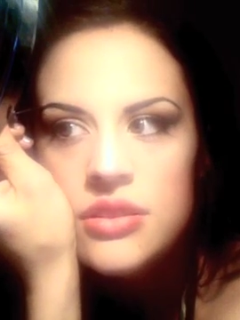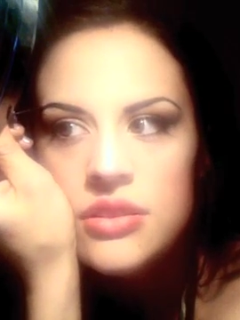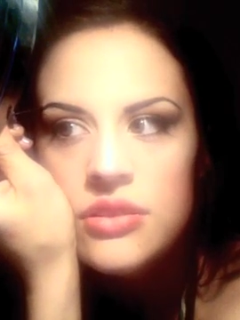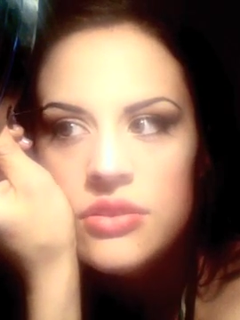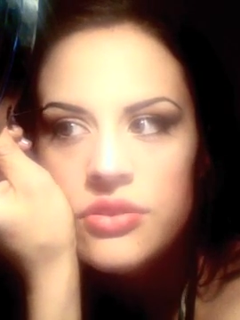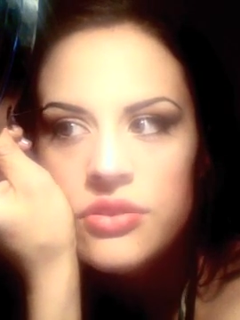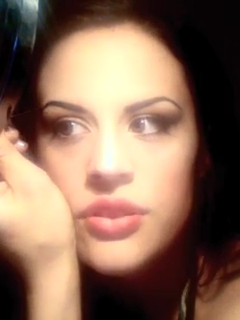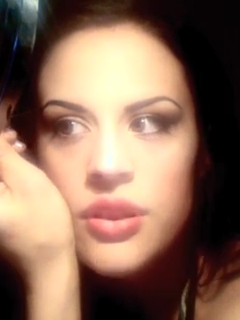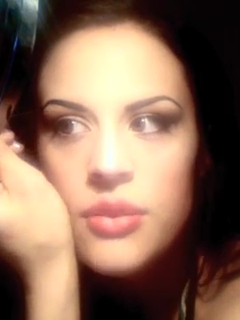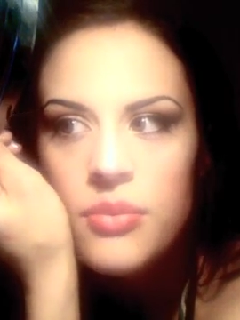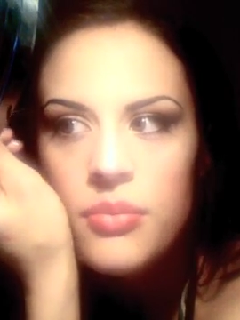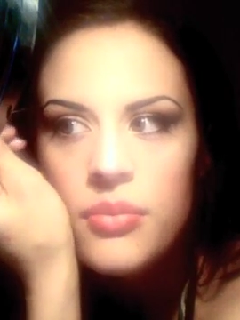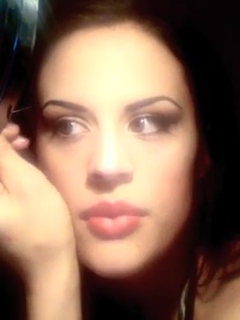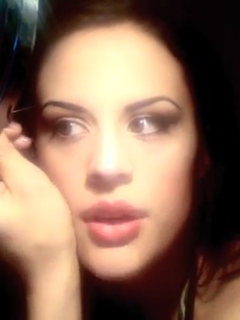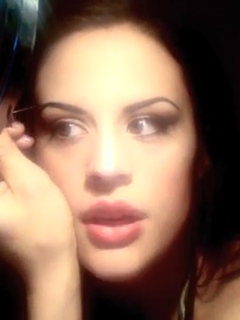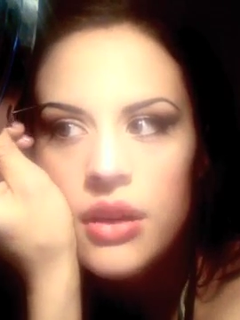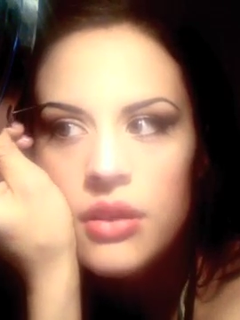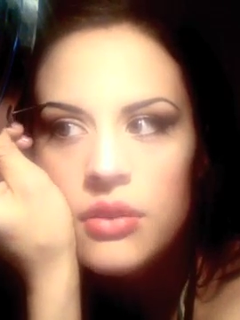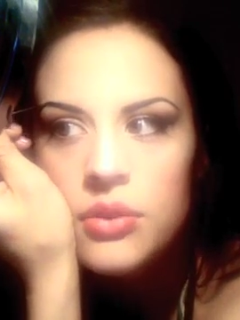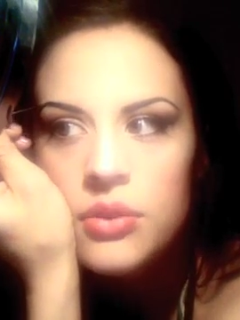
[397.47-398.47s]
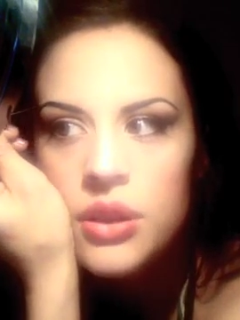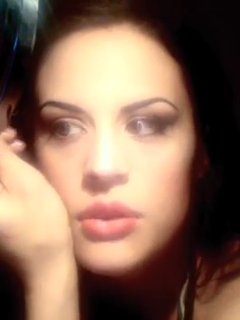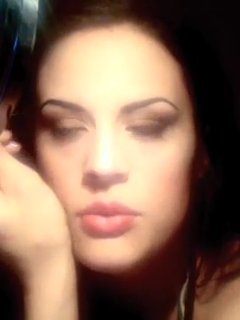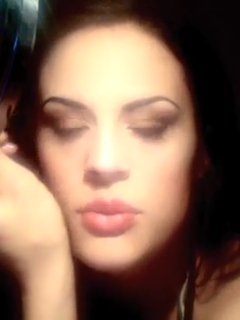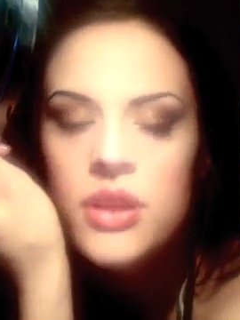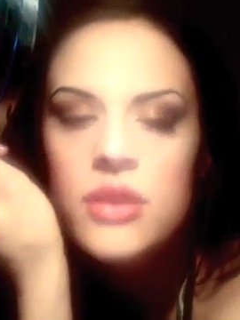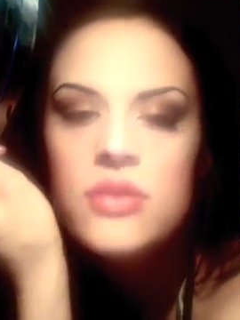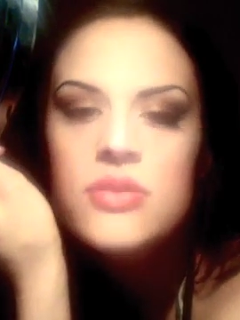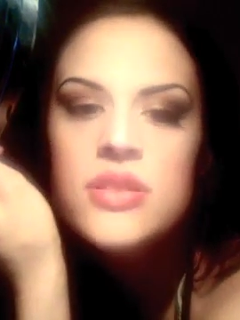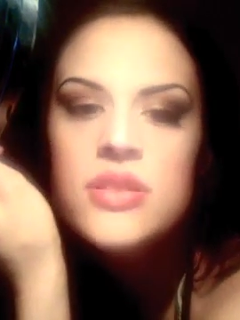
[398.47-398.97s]
from where we
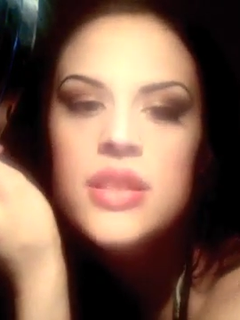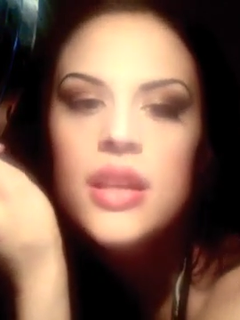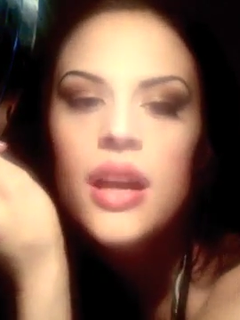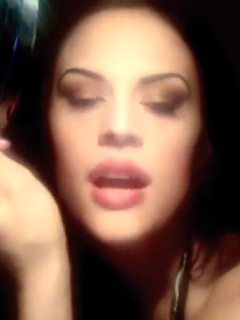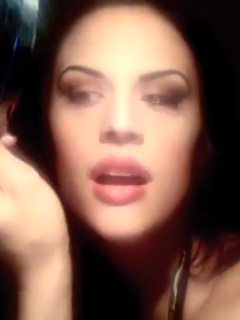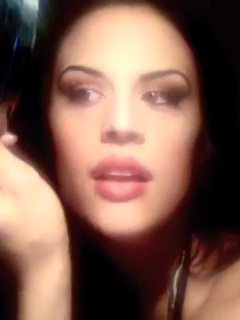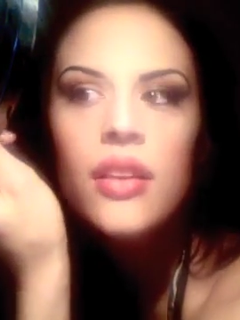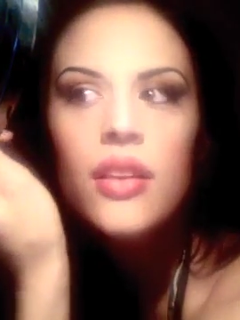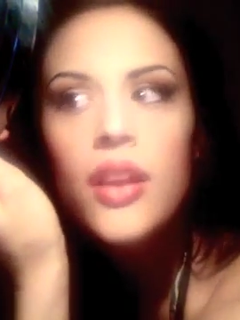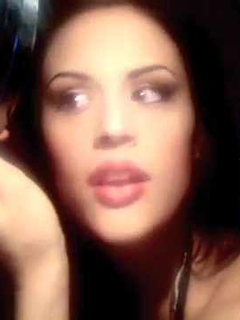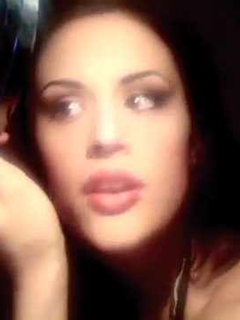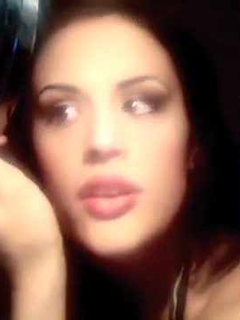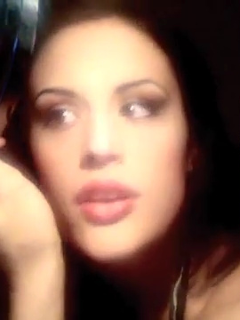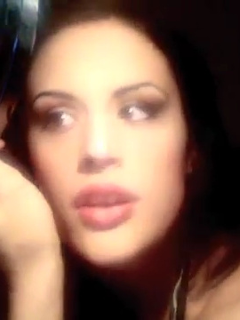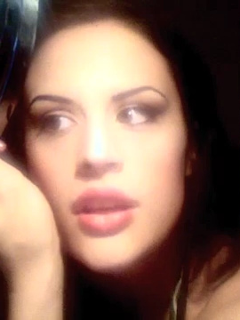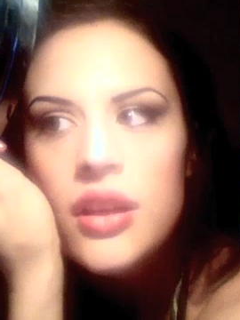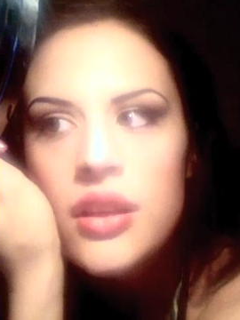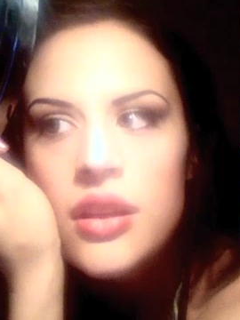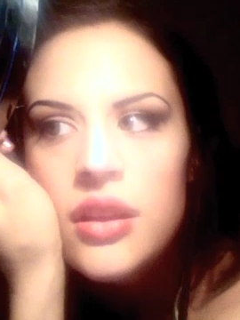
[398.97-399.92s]
use the eyeliner.